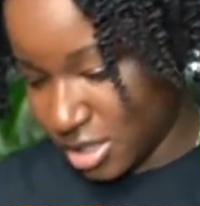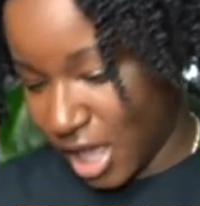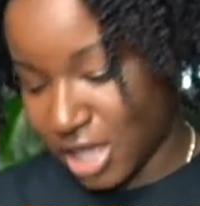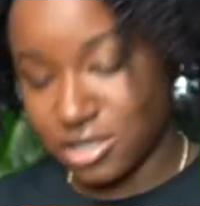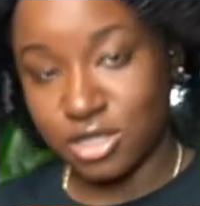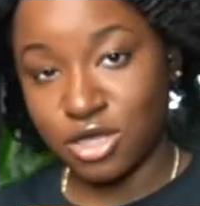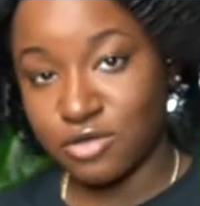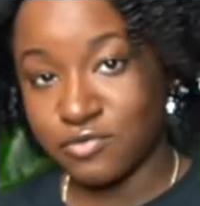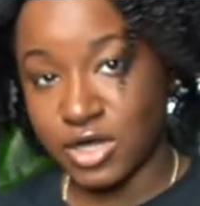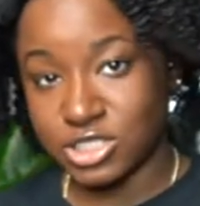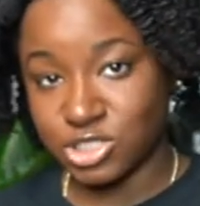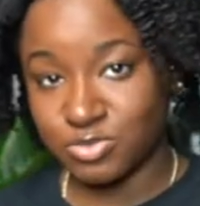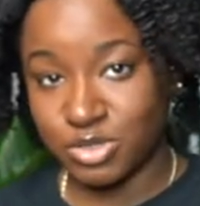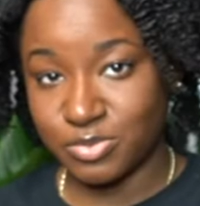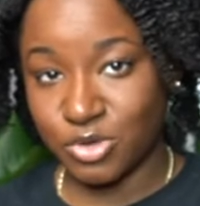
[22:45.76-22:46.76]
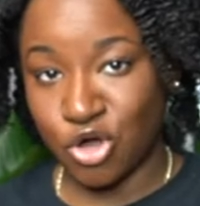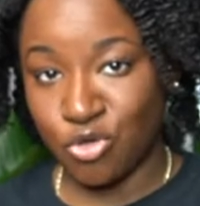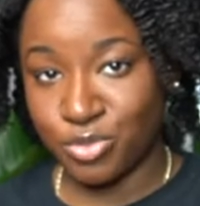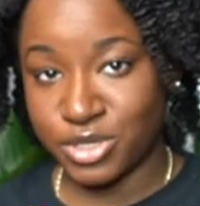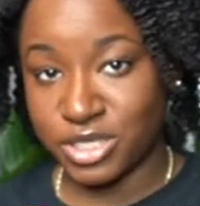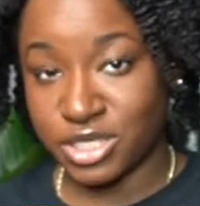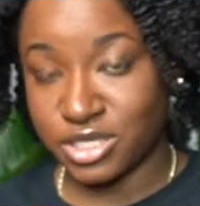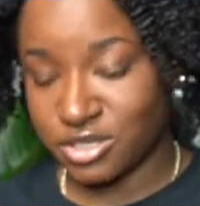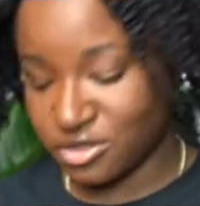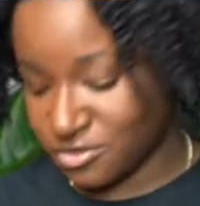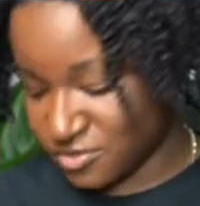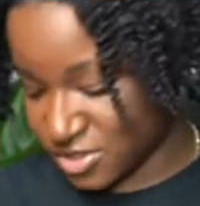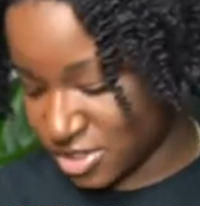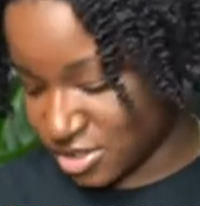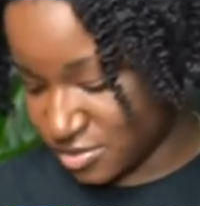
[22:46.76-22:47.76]
I love watching people open
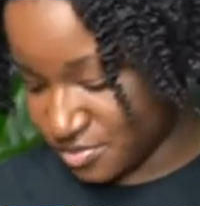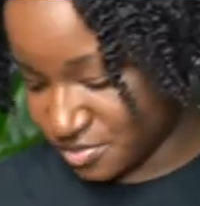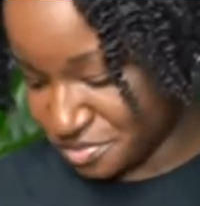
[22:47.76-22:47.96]
gifts.